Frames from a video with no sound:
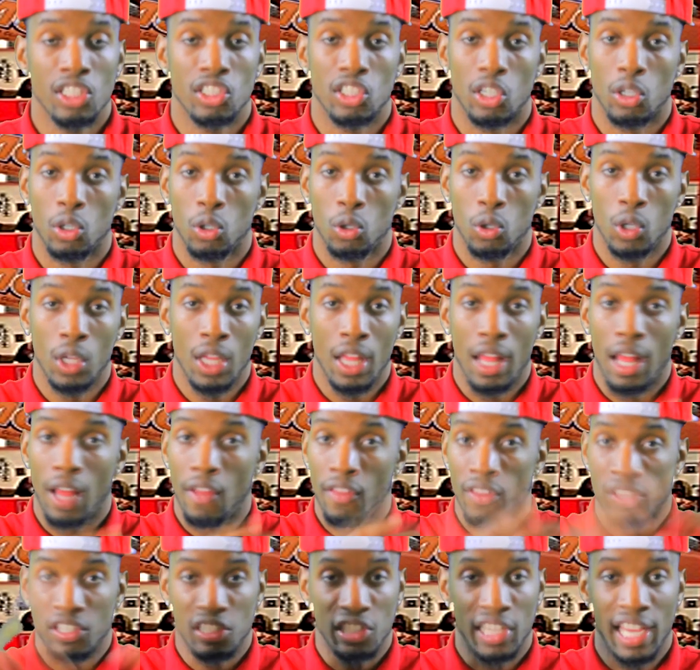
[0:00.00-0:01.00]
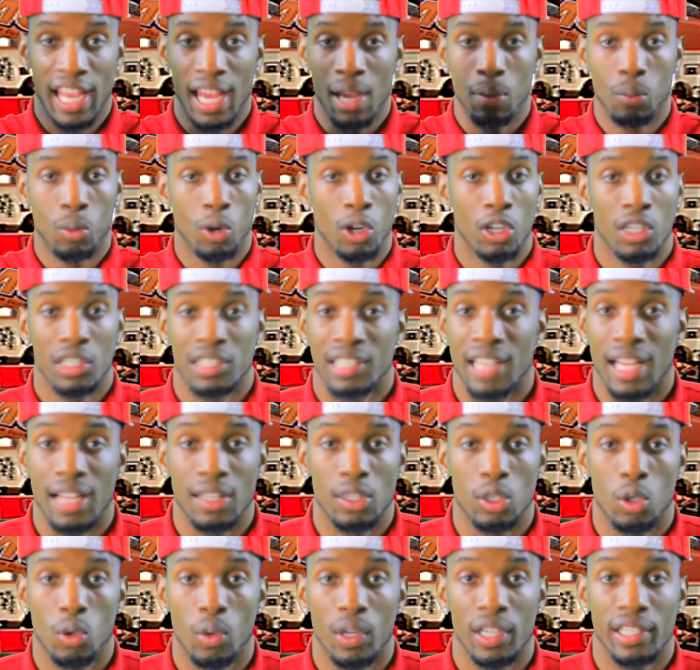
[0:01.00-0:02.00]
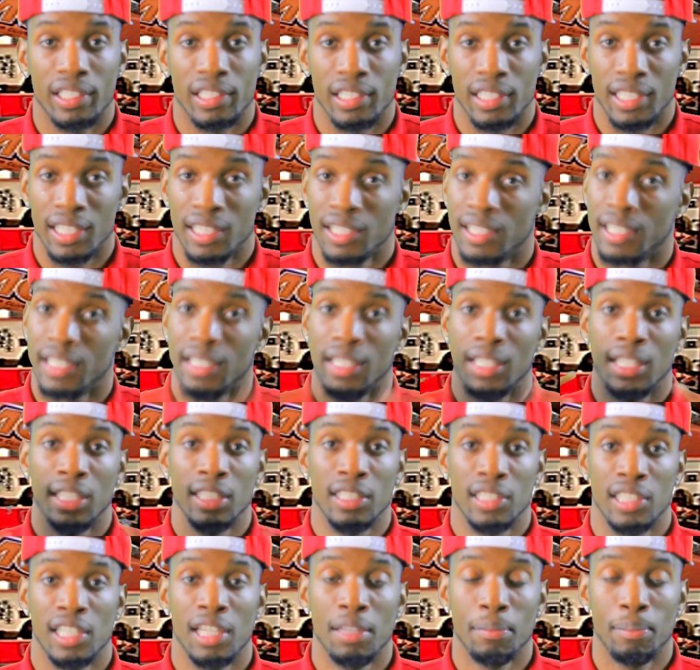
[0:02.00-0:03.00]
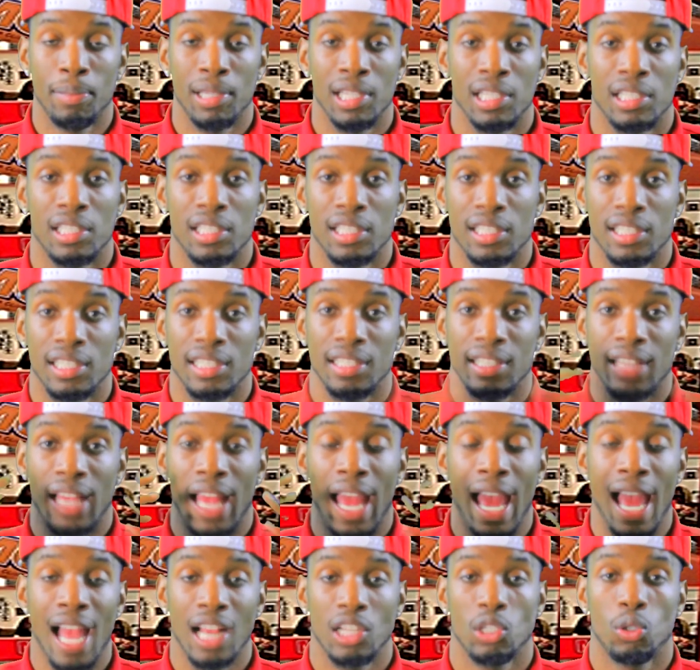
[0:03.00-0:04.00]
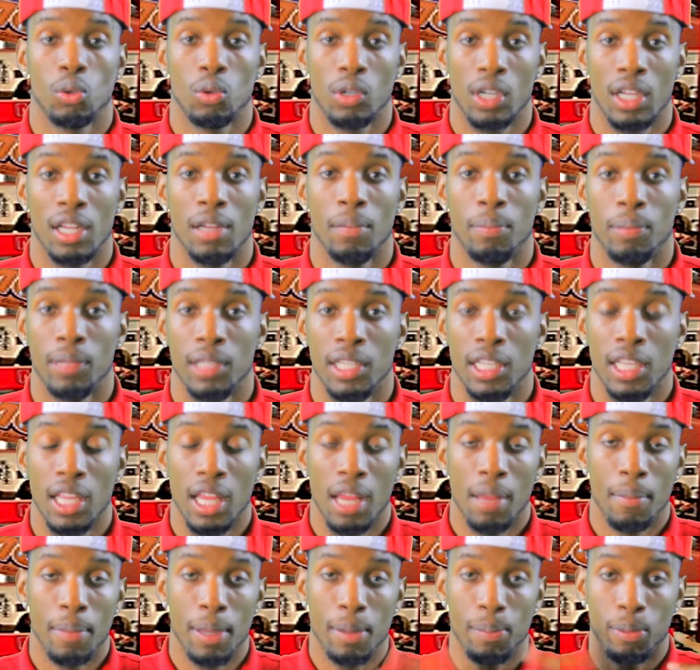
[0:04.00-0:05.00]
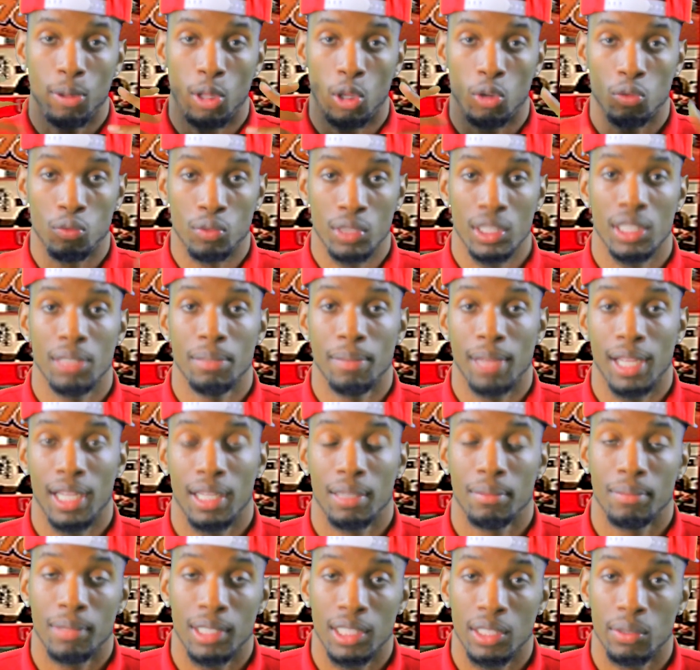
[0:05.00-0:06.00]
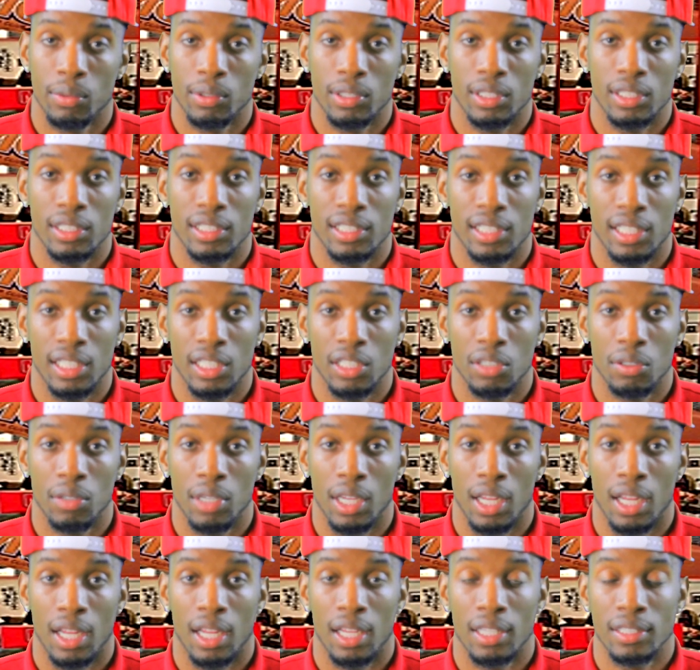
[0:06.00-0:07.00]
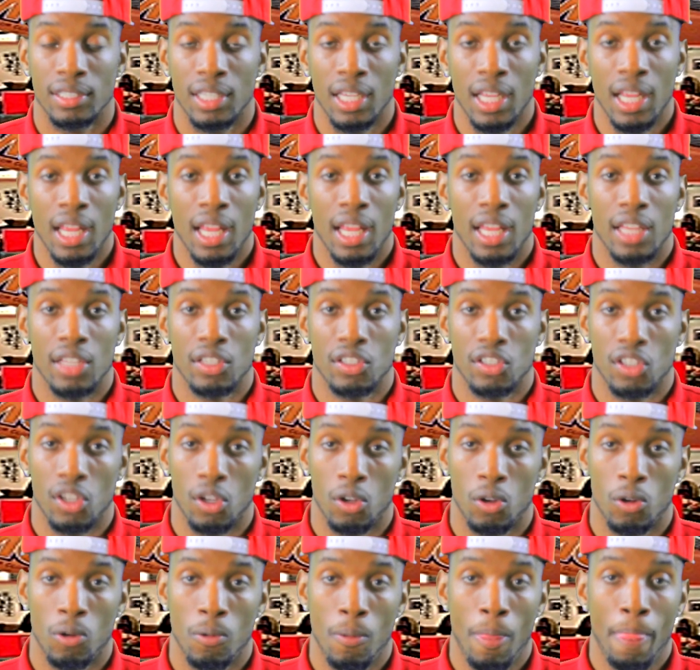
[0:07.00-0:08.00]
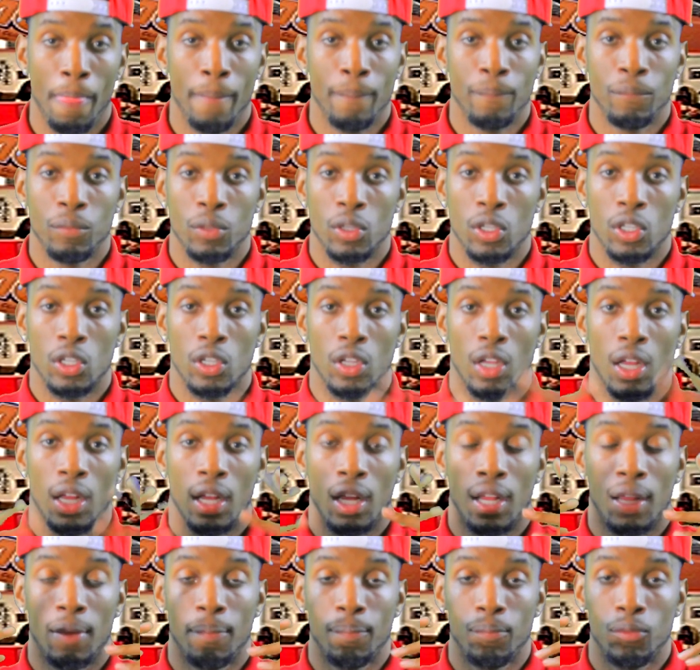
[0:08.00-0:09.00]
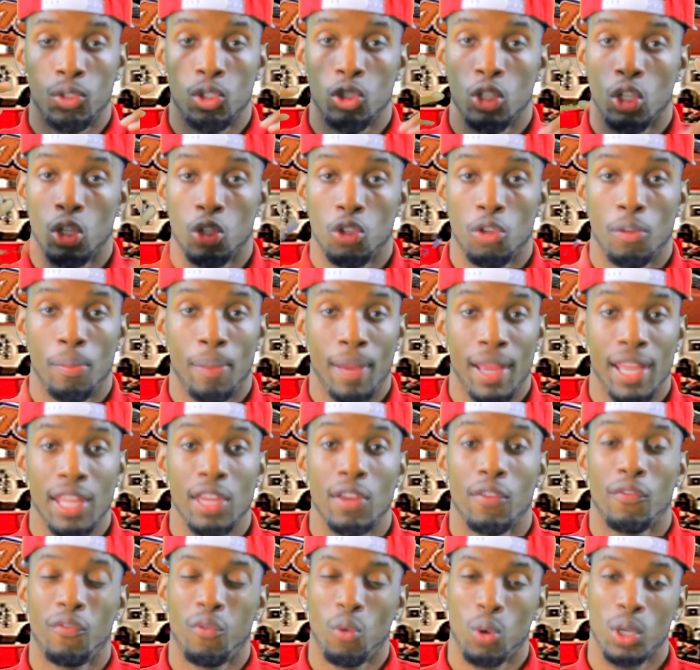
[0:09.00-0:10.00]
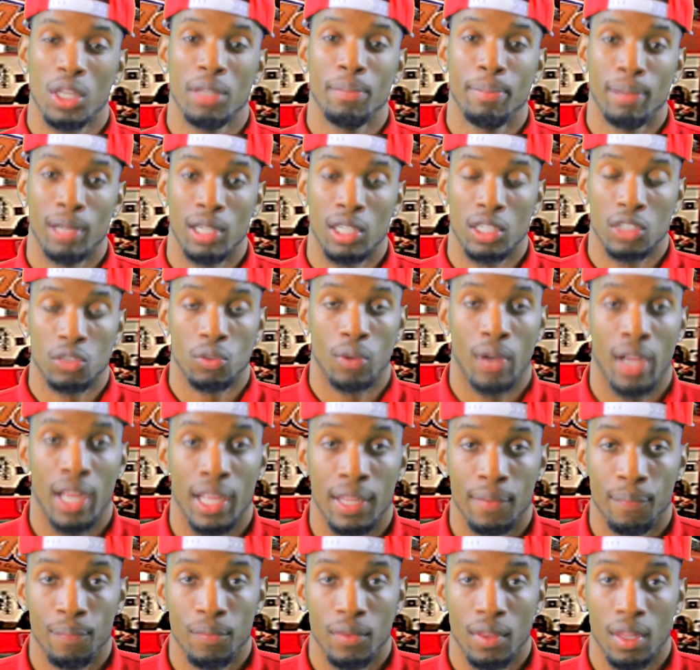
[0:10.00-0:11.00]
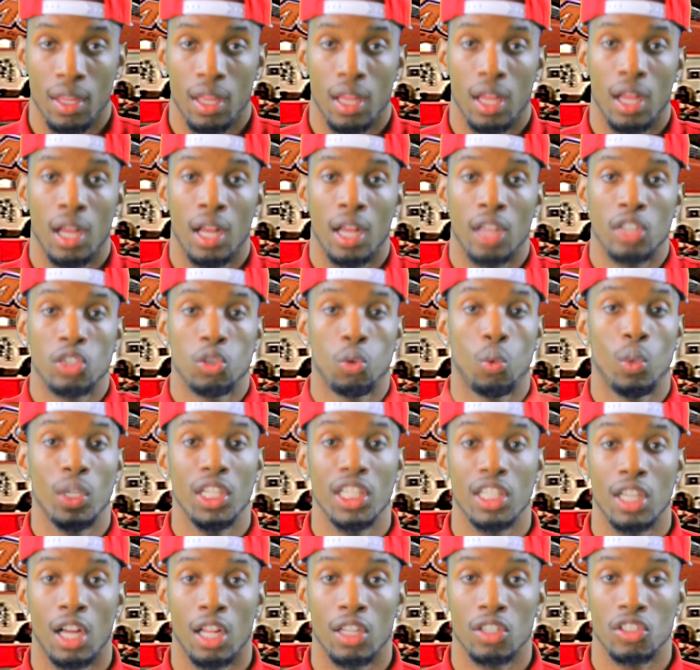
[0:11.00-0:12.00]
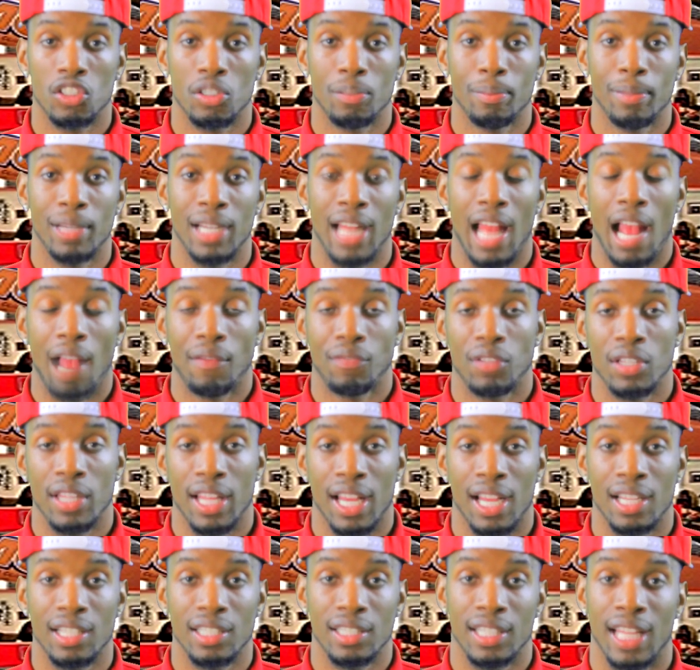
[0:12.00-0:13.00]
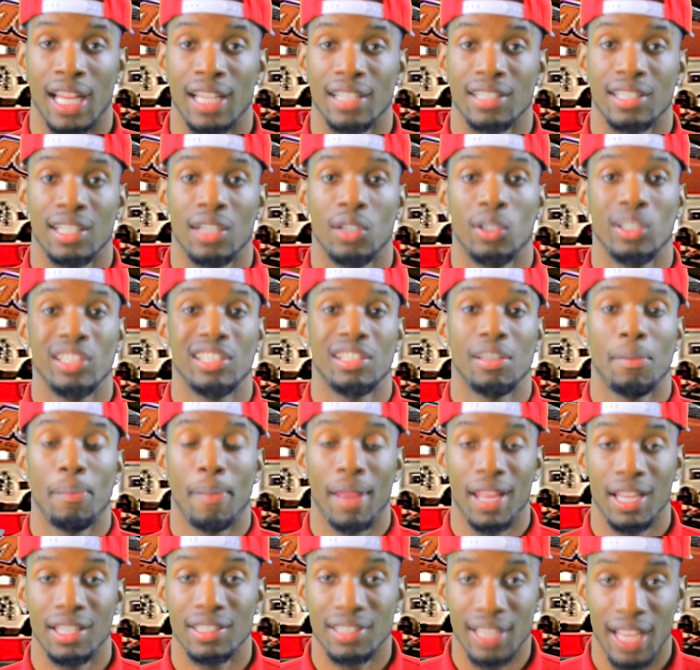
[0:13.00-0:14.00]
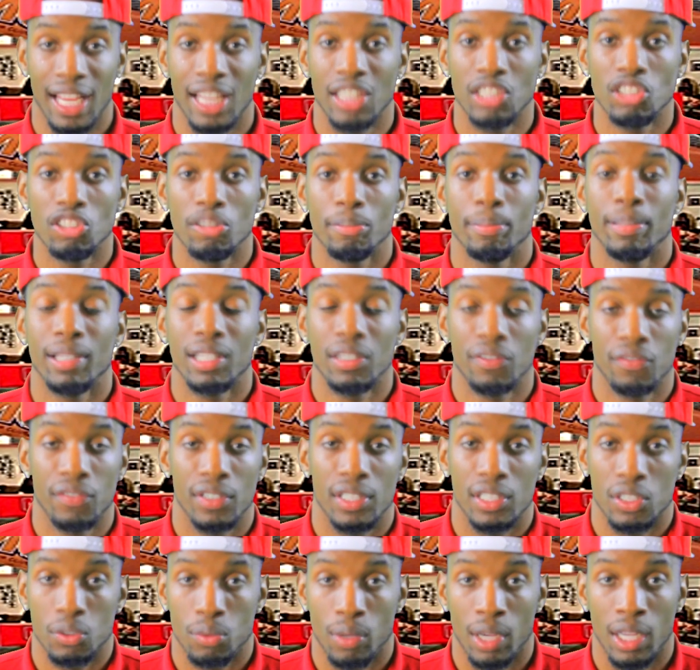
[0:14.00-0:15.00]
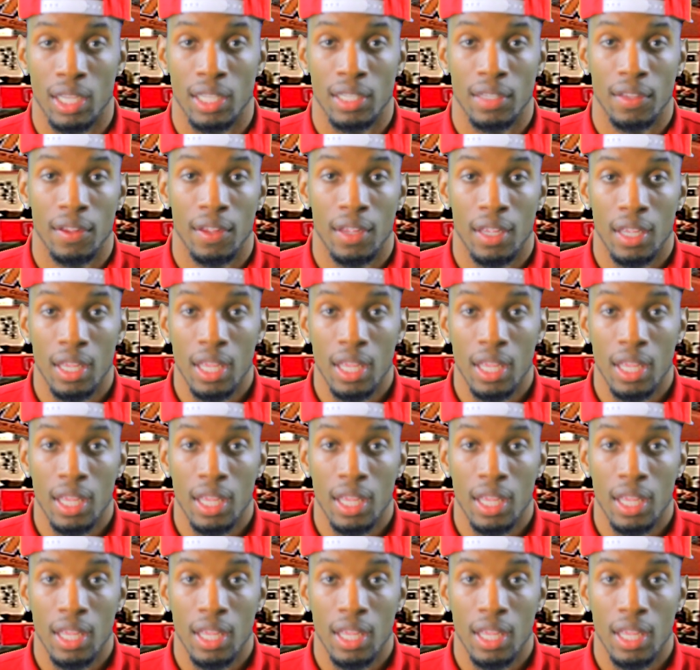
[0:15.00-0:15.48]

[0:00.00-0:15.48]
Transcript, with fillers: So the scam word is out the question. It's a legit business. It's an actual company. People are really making money with this thing, you guys. And so, you know, you pay your 40 bucks, right? $20 a month after that, that's going to maintain your benefits, right?